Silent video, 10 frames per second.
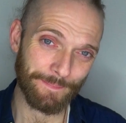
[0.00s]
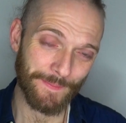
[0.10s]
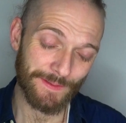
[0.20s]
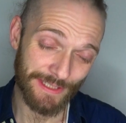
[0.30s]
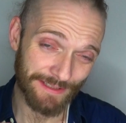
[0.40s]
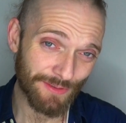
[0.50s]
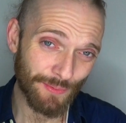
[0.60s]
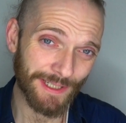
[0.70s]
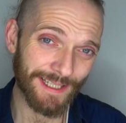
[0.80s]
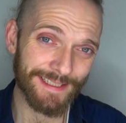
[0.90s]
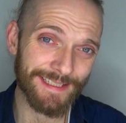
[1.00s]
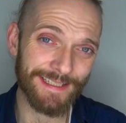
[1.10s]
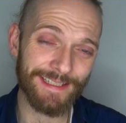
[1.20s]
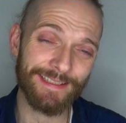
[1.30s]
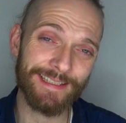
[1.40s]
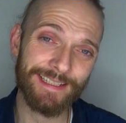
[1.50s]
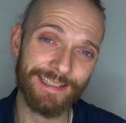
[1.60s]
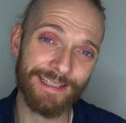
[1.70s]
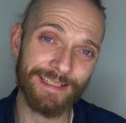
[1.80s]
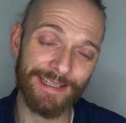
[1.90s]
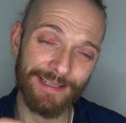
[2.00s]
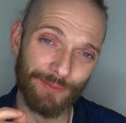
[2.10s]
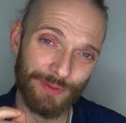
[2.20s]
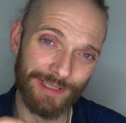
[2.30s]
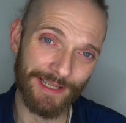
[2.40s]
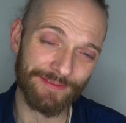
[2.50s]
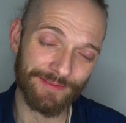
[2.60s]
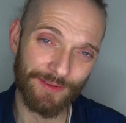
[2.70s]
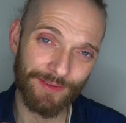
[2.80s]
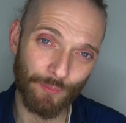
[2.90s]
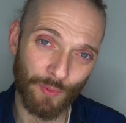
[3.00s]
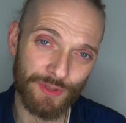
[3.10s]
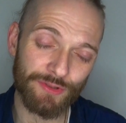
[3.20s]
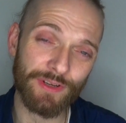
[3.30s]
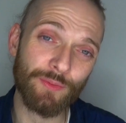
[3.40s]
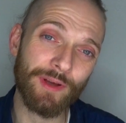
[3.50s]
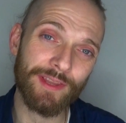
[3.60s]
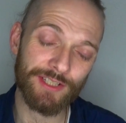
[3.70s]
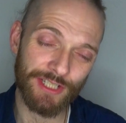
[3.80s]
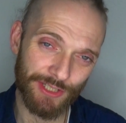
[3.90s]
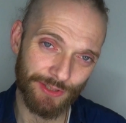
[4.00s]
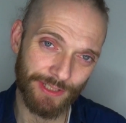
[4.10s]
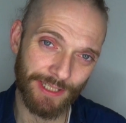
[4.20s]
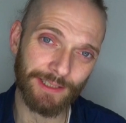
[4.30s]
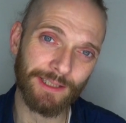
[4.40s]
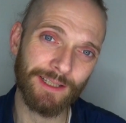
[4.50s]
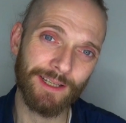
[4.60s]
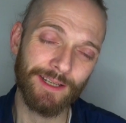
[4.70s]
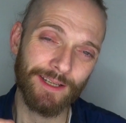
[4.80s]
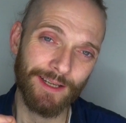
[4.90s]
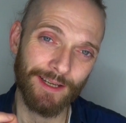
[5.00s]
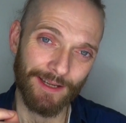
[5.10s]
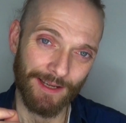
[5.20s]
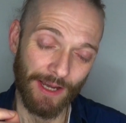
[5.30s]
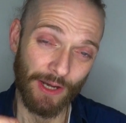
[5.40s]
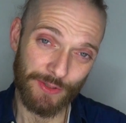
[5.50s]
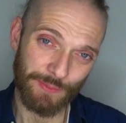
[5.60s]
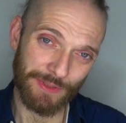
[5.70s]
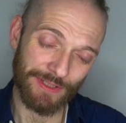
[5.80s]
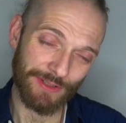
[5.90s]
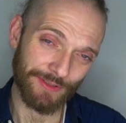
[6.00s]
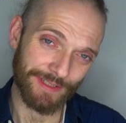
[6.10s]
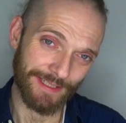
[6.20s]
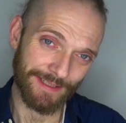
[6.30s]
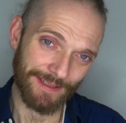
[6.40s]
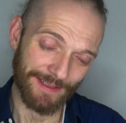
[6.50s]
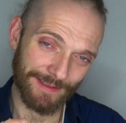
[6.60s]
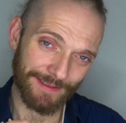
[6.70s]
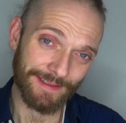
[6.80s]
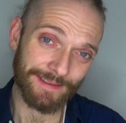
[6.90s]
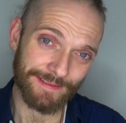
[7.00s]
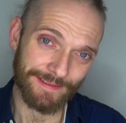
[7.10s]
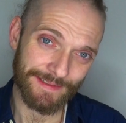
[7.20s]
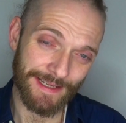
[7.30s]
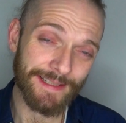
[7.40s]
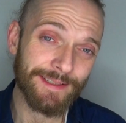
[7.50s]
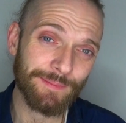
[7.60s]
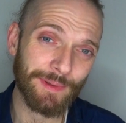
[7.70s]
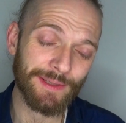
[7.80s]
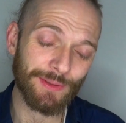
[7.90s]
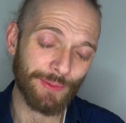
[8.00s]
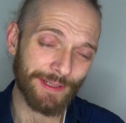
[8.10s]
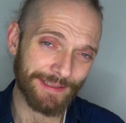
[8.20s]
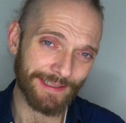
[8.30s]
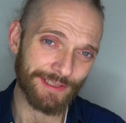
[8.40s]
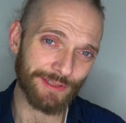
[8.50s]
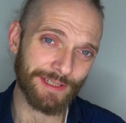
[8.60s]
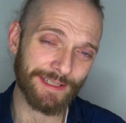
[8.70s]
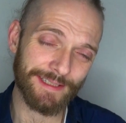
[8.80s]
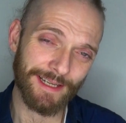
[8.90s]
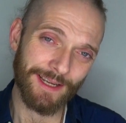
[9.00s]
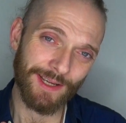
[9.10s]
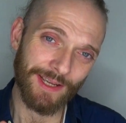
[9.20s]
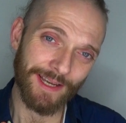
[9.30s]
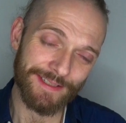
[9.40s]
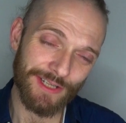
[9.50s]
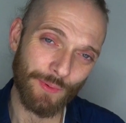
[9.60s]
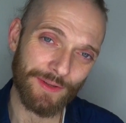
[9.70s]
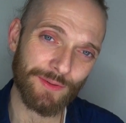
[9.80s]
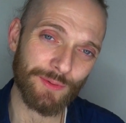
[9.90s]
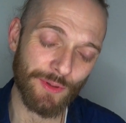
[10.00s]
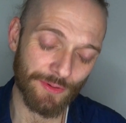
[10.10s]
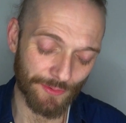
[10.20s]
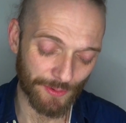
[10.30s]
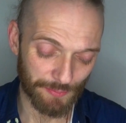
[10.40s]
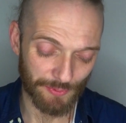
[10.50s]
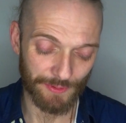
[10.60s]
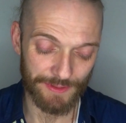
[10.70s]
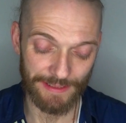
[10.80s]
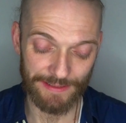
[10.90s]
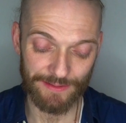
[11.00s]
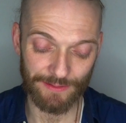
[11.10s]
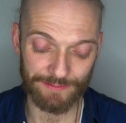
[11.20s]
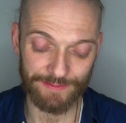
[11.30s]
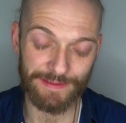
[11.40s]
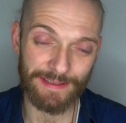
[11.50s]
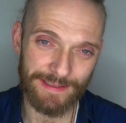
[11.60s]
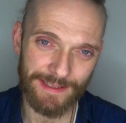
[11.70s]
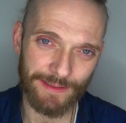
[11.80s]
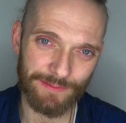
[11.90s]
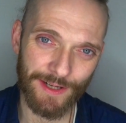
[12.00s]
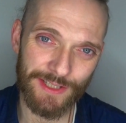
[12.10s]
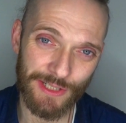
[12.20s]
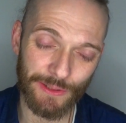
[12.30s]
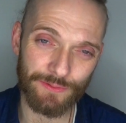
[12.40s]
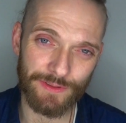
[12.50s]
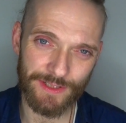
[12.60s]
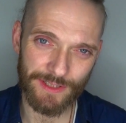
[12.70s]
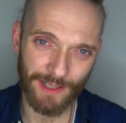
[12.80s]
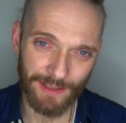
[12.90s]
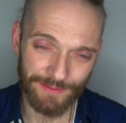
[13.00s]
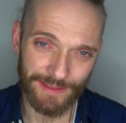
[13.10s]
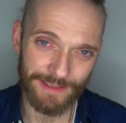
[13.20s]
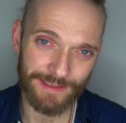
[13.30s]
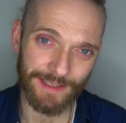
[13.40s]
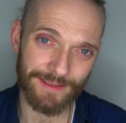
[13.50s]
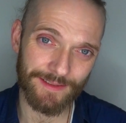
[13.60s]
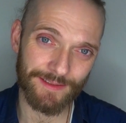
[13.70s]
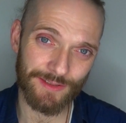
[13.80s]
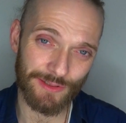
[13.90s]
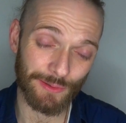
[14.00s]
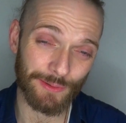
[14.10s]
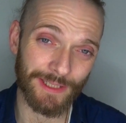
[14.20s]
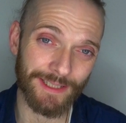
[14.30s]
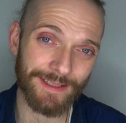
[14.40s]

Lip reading: To give you an idea, this lady was left wondering whether she should kill. Her husband is already dead, by the way, I should add. And she went through the thought process of, instead of her children starving to death slowly,